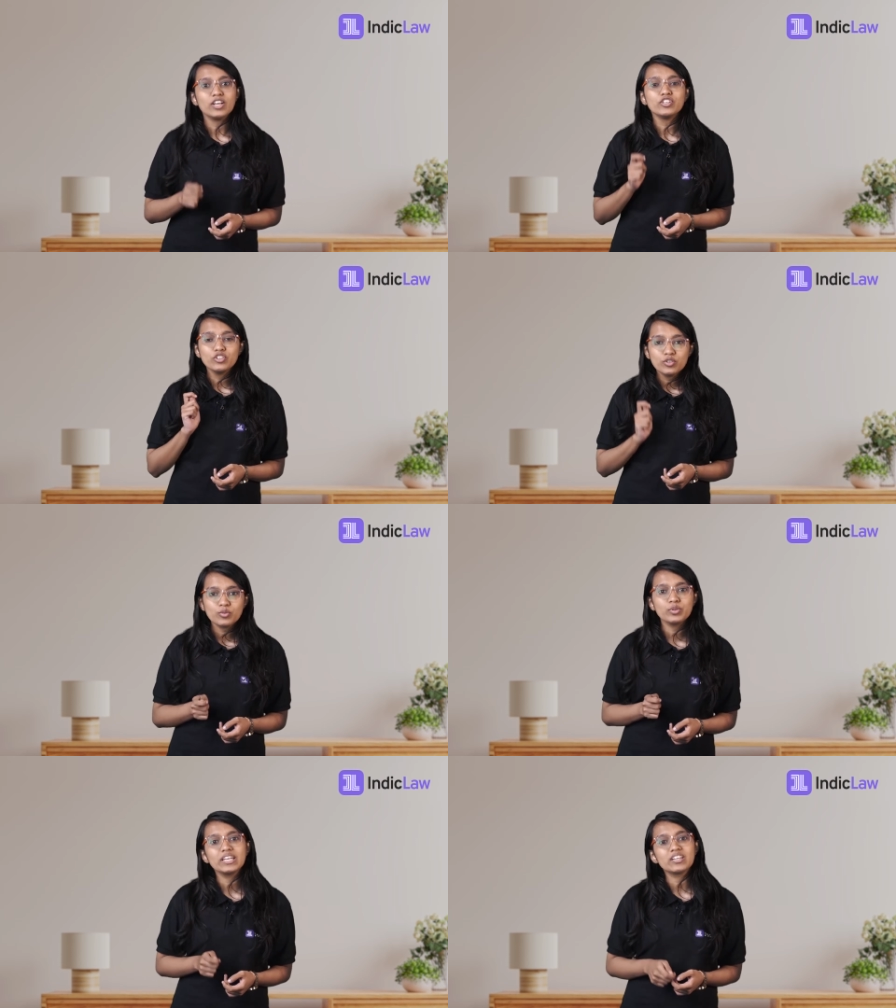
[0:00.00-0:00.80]

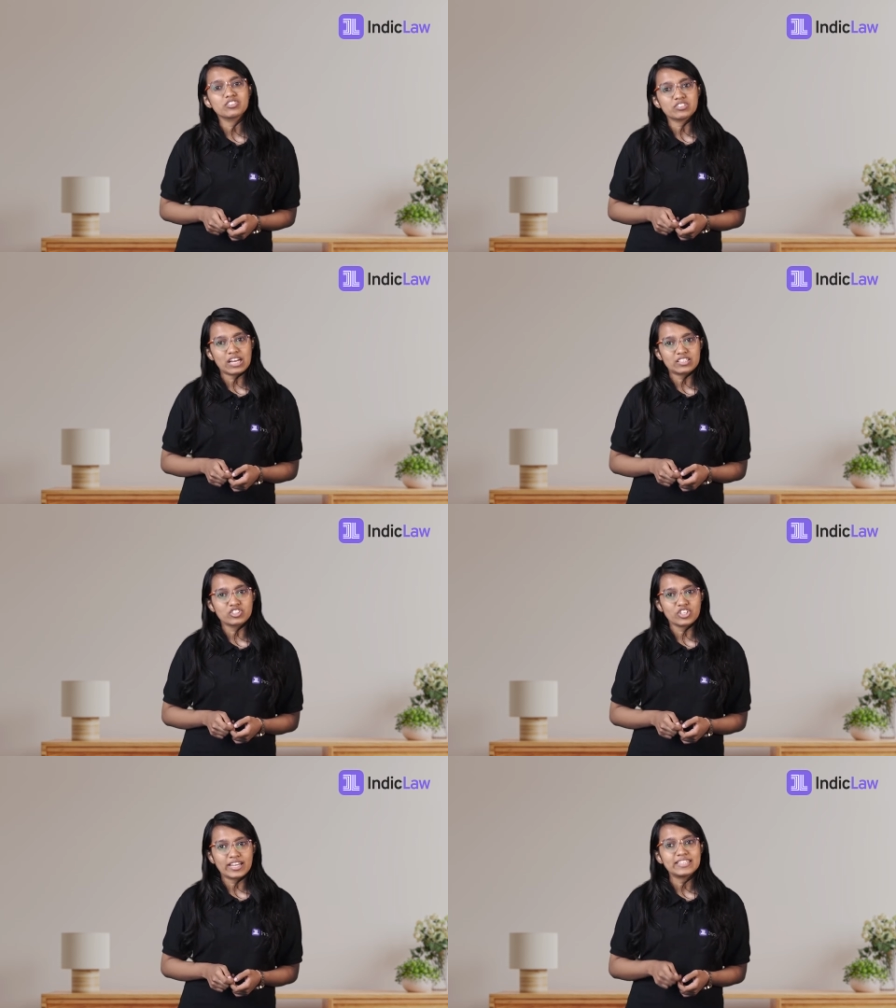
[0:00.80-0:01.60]
you need to
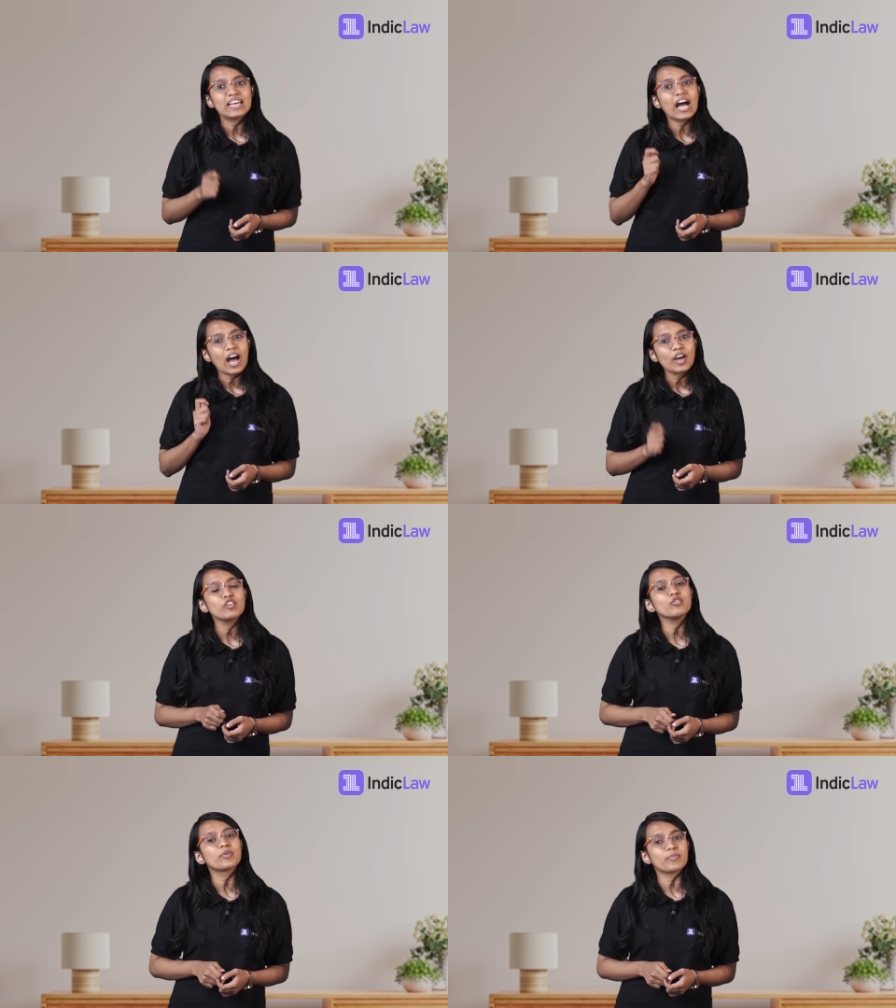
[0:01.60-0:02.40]
strategize how
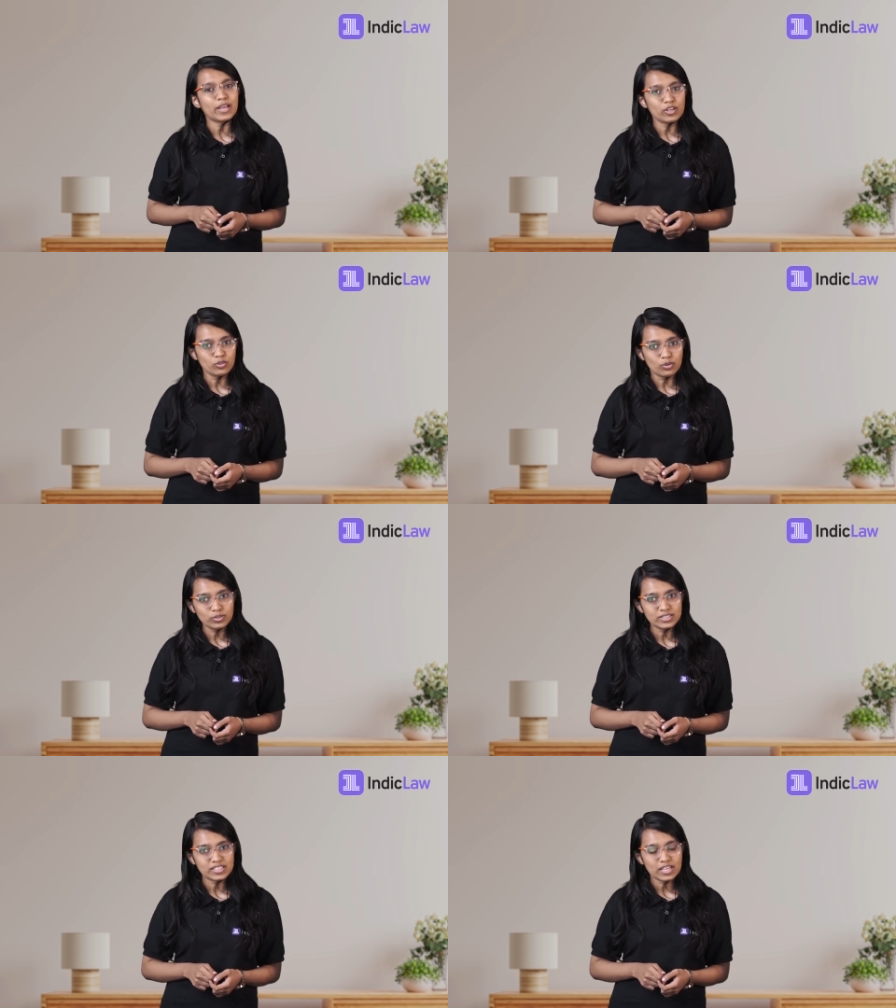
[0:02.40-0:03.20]
you prepare your
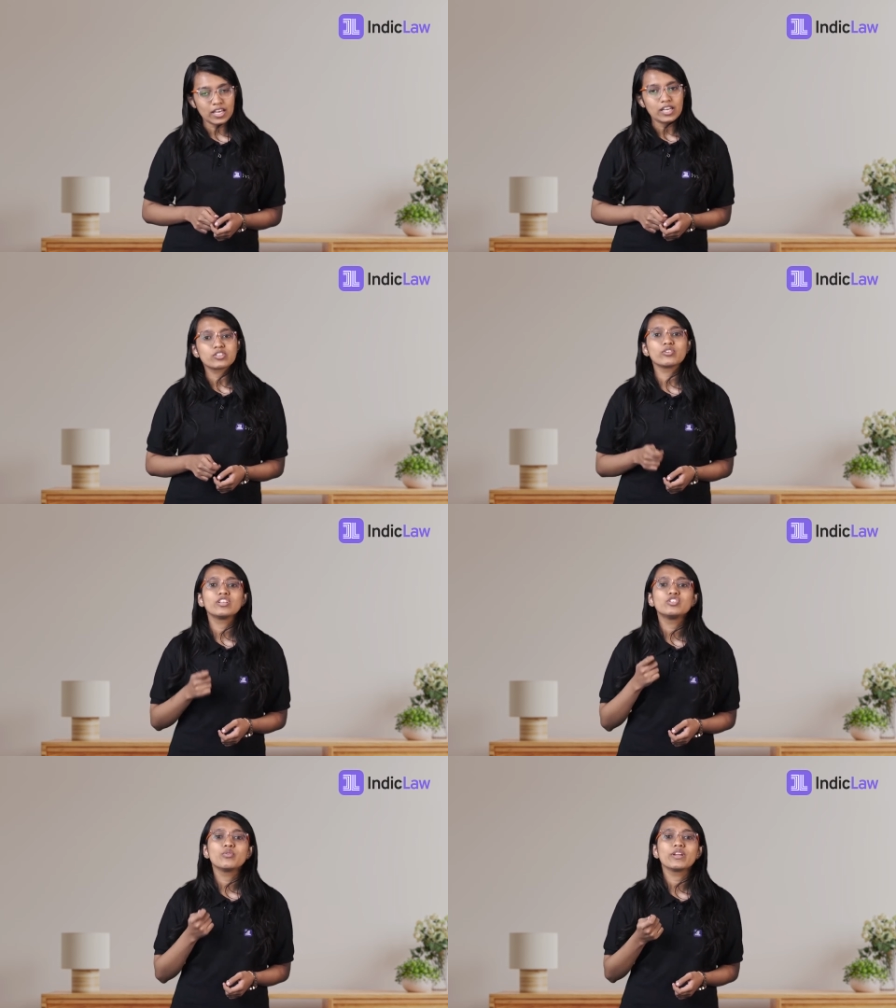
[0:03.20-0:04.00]
notes so
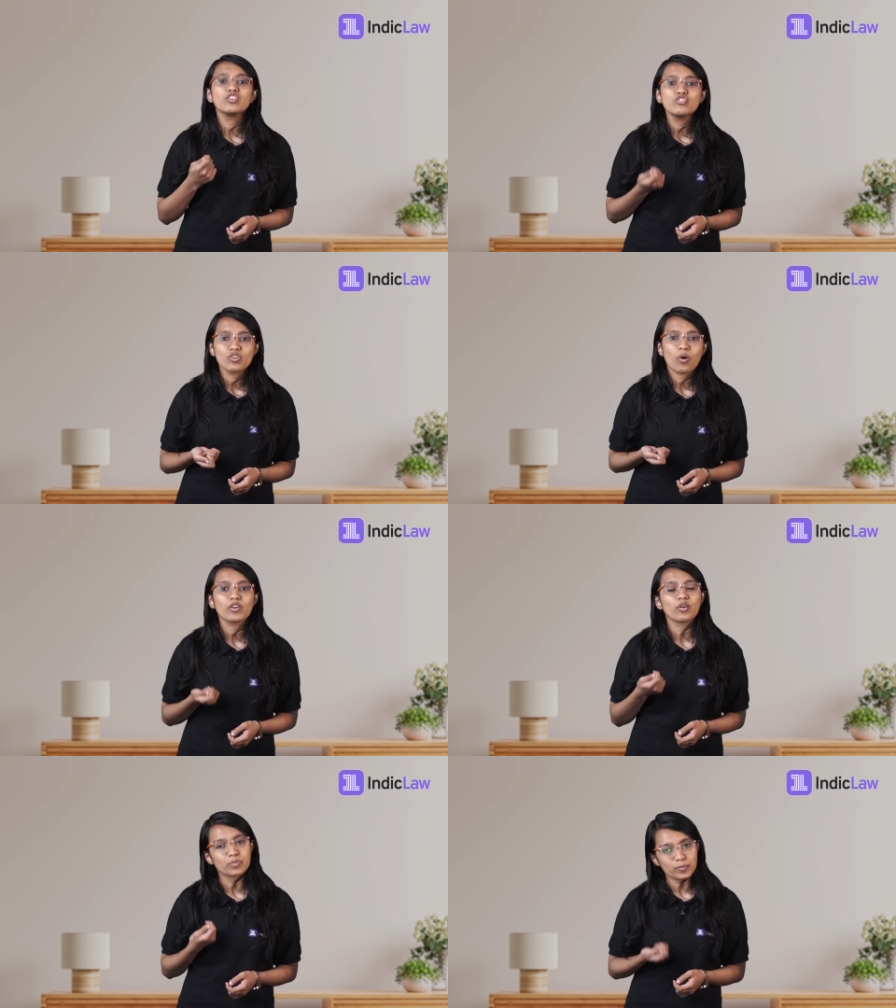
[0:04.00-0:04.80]
that you would enjoy
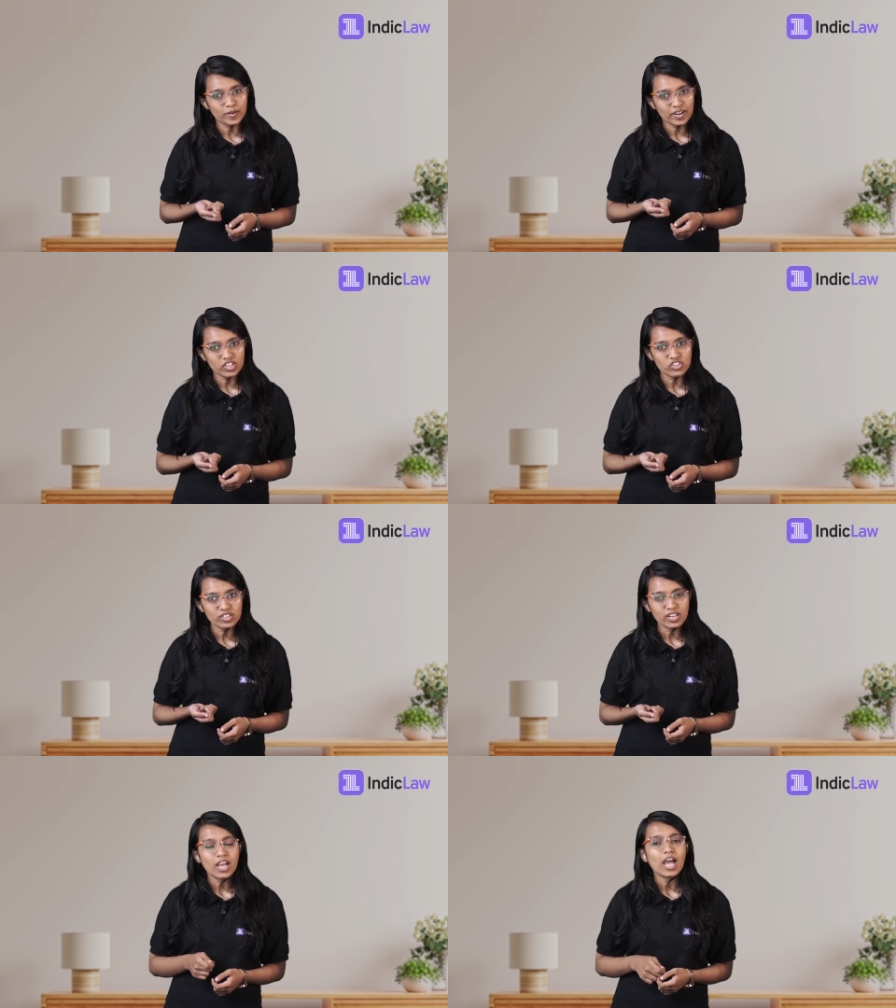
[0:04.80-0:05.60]
your
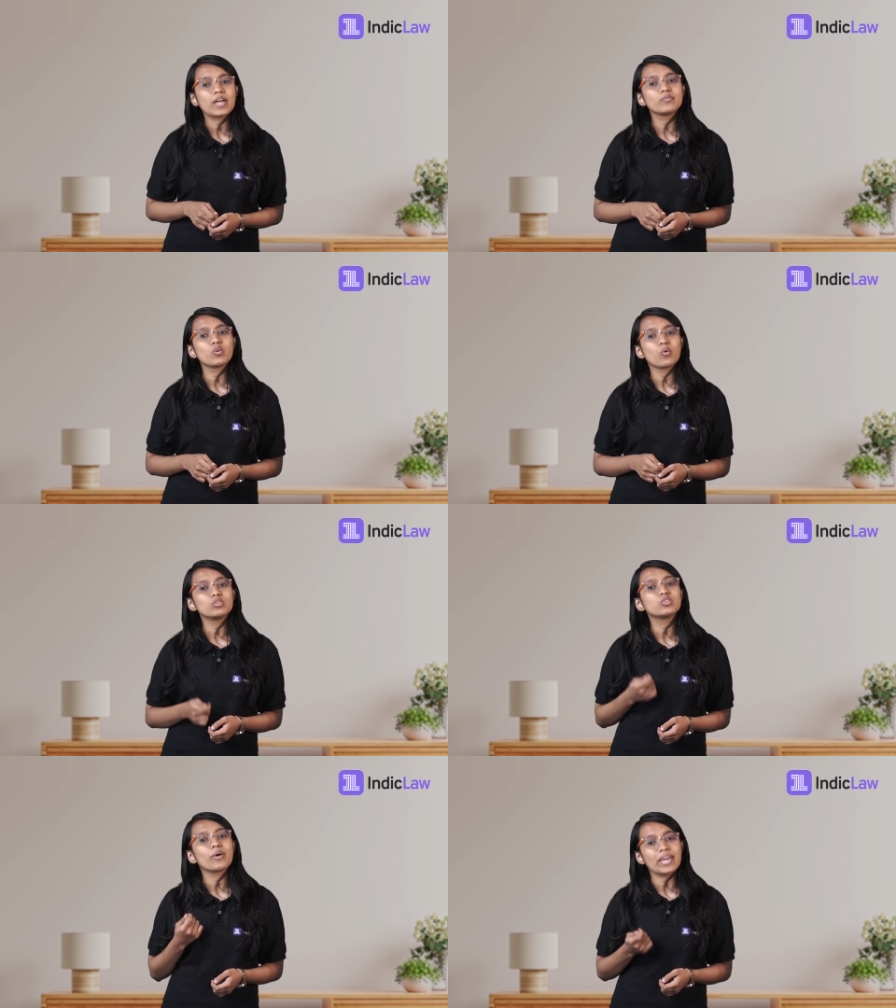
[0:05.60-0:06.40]
preparation and would
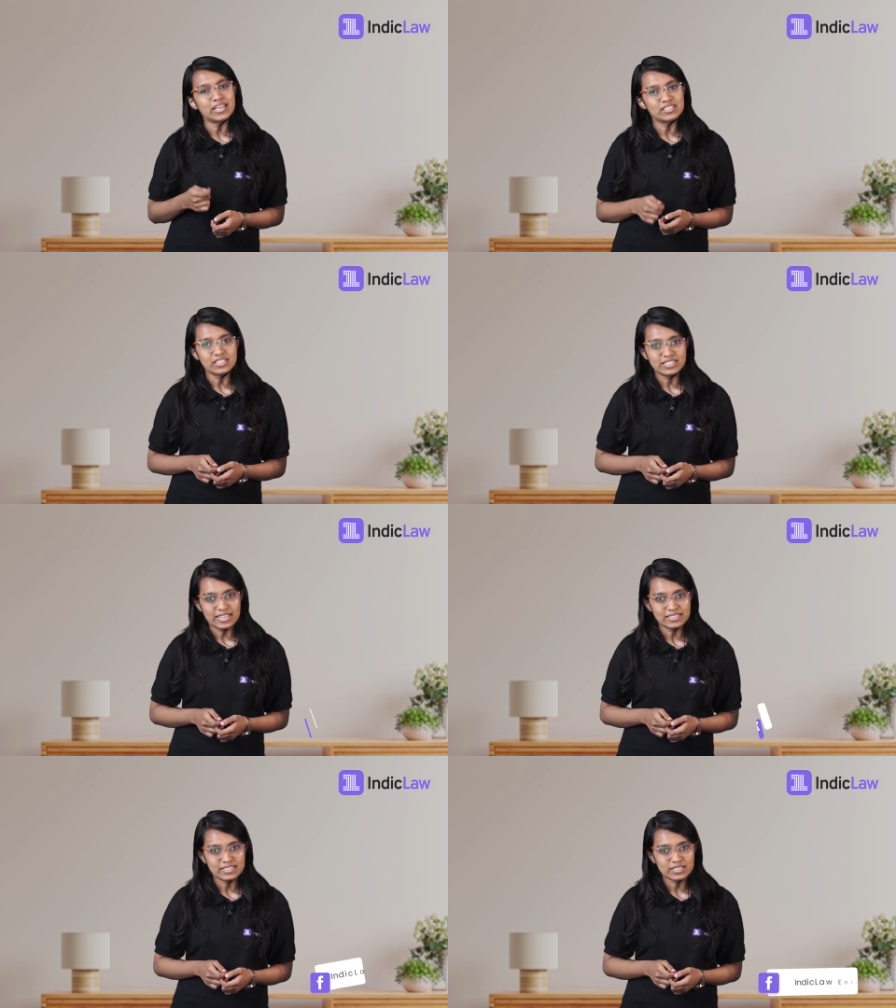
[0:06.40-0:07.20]
also ace the
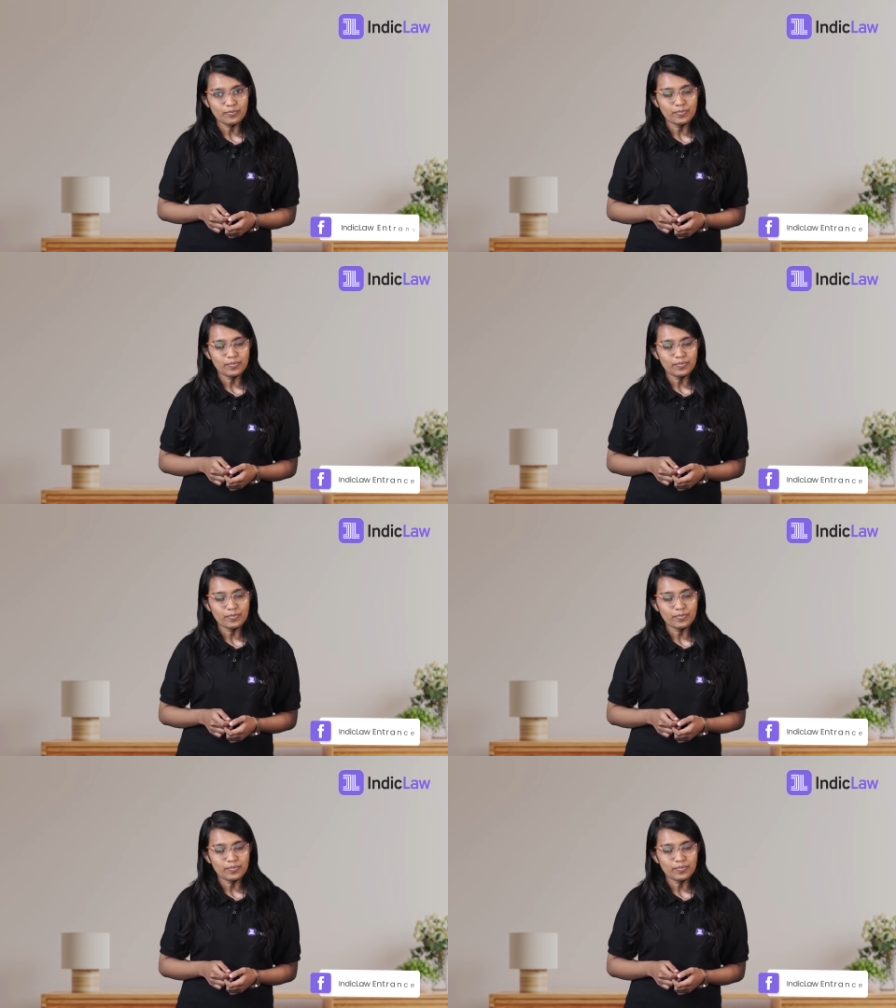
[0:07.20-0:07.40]
test.